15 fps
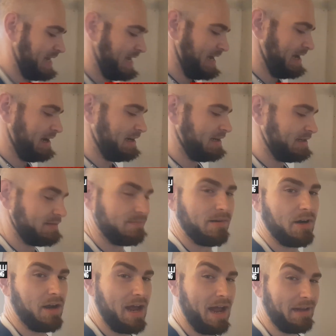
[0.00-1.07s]
Ah,
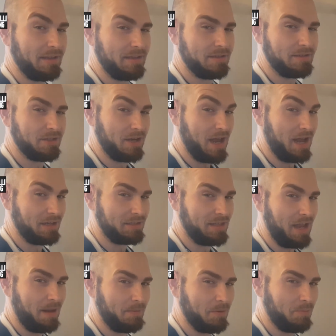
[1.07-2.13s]
alright, so now it's
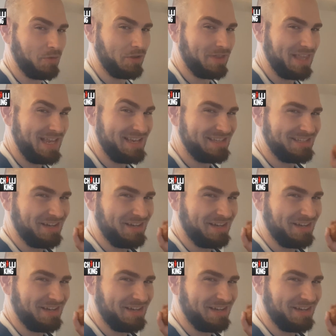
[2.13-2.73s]
time to put these